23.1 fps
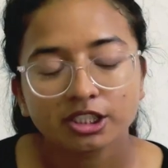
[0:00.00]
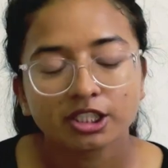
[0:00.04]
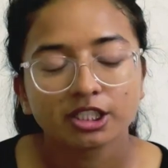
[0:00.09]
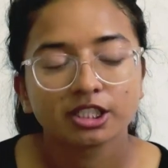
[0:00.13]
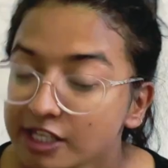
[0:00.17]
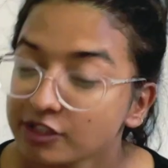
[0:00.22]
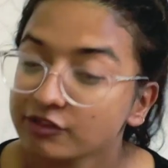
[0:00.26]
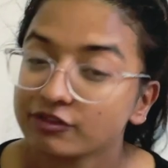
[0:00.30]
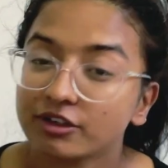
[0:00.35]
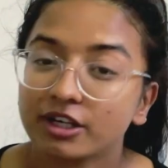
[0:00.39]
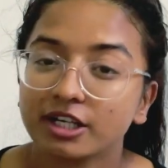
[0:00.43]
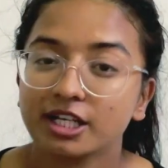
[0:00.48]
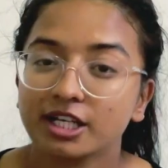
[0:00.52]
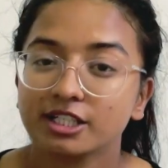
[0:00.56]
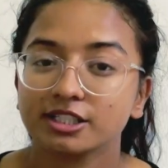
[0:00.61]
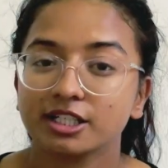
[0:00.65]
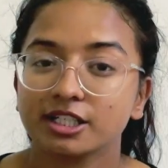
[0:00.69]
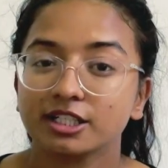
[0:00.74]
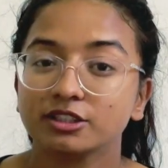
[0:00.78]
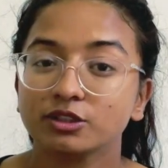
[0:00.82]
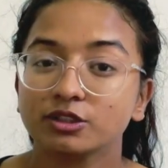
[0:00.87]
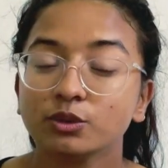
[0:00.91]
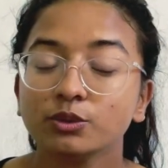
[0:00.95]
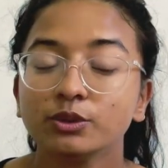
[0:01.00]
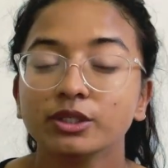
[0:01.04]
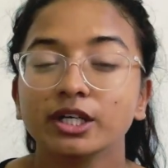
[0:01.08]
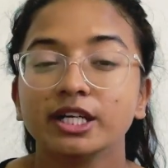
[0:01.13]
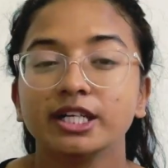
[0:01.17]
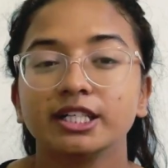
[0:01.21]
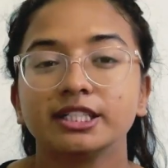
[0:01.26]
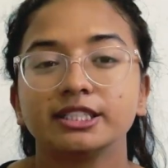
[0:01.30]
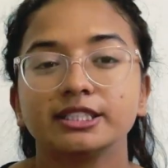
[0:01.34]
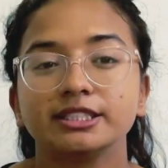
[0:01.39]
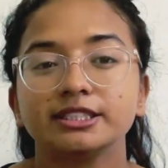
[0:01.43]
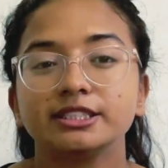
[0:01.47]
As far as I know,
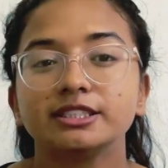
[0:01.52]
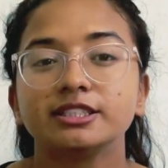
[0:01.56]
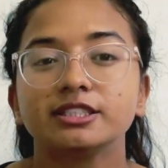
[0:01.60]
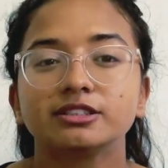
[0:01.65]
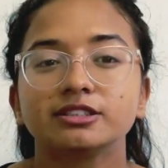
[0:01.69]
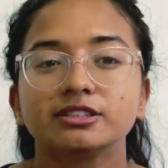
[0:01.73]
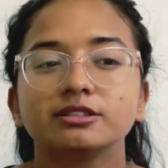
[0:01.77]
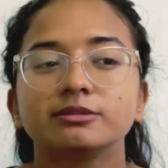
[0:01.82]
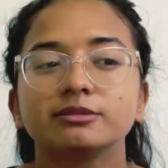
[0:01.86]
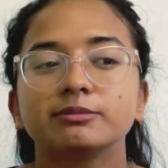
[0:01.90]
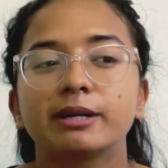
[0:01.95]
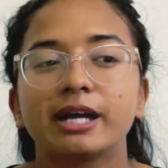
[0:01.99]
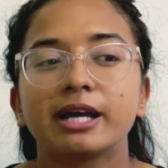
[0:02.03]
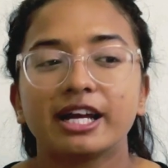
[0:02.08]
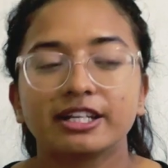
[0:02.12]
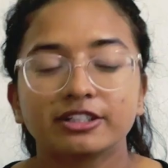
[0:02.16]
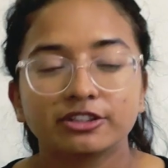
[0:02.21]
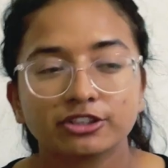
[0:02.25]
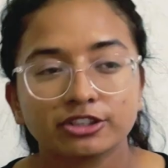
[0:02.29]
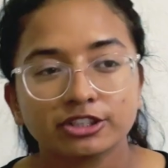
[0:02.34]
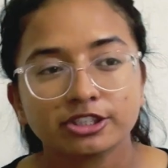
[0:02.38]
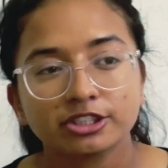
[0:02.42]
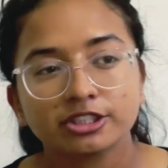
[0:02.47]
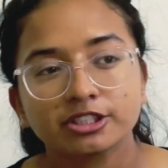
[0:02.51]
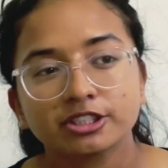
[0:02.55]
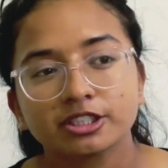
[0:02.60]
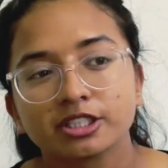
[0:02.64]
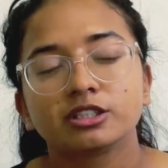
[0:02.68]
it doesn't matter